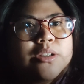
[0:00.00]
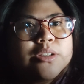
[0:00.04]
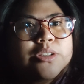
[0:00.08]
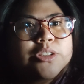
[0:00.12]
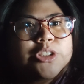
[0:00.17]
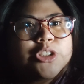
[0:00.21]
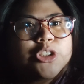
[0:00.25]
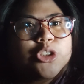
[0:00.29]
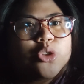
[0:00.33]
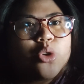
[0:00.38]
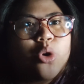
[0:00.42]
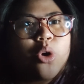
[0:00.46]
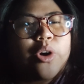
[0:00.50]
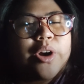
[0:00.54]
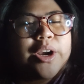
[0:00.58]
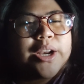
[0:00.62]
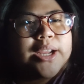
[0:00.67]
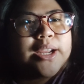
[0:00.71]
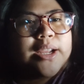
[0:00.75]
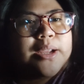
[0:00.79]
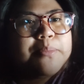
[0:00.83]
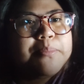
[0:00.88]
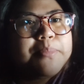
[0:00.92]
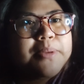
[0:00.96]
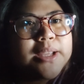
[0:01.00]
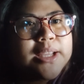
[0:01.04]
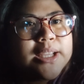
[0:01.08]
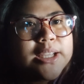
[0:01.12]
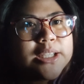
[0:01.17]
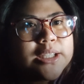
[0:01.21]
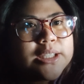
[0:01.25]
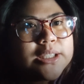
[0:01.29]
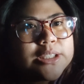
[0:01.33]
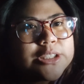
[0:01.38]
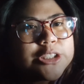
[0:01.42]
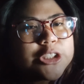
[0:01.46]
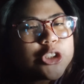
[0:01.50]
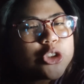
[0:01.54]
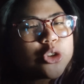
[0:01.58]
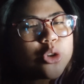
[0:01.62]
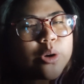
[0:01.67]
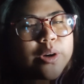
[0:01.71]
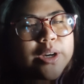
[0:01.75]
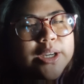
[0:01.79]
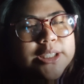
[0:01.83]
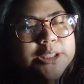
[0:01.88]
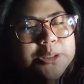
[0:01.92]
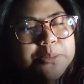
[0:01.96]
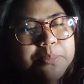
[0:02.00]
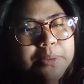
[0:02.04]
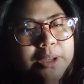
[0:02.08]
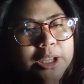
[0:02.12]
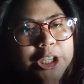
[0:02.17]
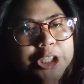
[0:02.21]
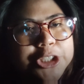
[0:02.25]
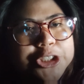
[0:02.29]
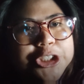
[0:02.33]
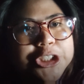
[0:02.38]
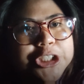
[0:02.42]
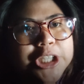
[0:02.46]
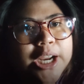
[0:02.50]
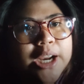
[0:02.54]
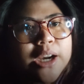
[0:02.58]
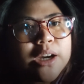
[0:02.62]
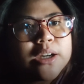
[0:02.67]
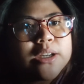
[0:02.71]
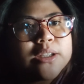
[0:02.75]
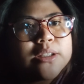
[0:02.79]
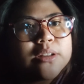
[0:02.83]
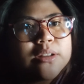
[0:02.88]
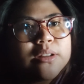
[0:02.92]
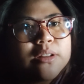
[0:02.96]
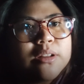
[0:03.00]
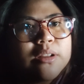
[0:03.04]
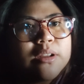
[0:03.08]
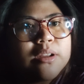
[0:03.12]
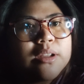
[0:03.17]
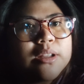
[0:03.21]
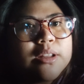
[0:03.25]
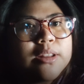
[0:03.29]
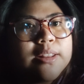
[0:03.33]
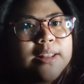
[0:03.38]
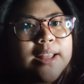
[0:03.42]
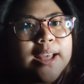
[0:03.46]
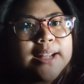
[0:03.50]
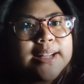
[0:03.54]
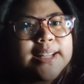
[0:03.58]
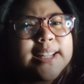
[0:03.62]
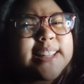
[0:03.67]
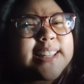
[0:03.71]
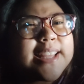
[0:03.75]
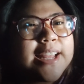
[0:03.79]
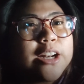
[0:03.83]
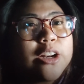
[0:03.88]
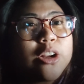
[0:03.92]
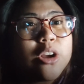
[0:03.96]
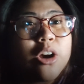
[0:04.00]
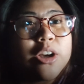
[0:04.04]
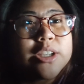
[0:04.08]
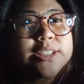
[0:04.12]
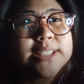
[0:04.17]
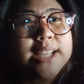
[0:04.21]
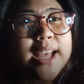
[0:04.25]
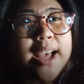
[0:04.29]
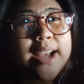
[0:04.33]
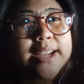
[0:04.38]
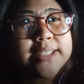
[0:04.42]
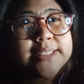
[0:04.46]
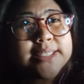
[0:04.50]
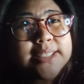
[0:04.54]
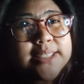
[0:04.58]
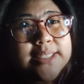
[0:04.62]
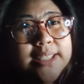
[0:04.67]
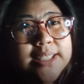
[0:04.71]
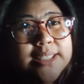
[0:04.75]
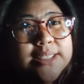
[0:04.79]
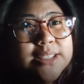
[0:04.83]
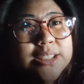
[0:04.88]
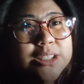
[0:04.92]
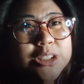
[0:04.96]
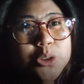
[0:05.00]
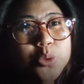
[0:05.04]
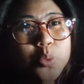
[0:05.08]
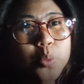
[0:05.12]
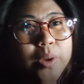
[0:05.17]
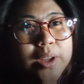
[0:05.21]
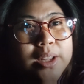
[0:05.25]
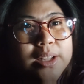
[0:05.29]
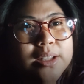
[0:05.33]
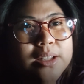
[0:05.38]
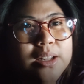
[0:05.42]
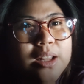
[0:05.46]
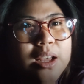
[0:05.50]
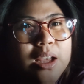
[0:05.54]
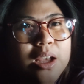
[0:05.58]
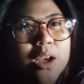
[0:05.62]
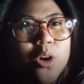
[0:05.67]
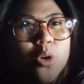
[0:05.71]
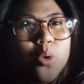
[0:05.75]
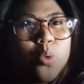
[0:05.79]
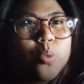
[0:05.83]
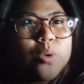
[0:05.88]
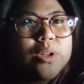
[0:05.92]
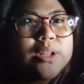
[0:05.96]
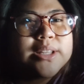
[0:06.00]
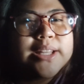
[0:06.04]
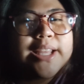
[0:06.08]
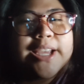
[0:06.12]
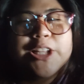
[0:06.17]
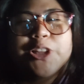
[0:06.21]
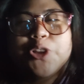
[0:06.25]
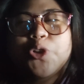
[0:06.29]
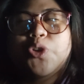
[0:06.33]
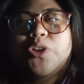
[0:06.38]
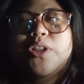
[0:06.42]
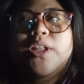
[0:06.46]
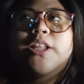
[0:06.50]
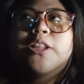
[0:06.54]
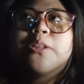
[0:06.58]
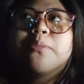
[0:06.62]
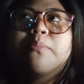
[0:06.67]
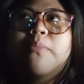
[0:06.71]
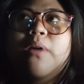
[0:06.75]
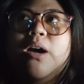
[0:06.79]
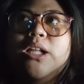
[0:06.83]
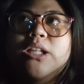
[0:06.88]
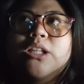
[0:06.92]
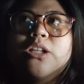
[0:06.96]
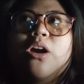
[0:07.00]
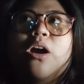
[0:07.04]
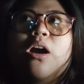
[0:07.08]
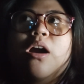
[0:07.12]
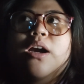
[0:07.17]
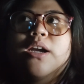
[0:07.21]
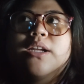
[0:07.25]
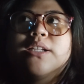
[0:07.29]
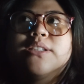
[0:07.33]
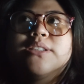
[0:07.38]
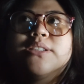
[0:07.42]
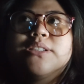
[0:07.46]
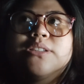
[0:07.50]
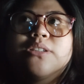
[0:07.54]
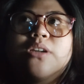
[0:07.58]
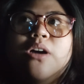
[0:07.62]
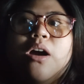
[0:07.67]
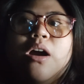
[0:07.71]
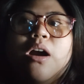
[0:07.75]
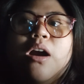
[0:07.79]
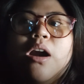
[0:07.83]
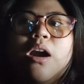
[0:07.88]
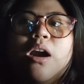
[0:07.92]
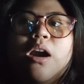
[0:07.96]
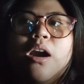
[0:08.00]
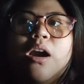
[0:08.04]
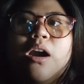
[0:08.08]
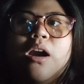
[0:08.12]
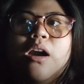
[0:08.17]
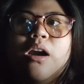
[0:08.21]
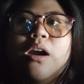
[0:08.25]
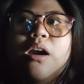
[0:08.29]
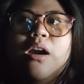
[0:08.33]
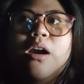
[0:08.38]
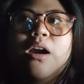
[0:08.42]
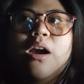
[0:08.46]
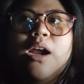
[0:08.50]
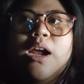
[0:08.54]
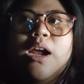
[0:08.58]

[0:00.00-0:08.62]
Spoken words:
stories being shared that it can cause accidents as well. Well, take note that mud guards are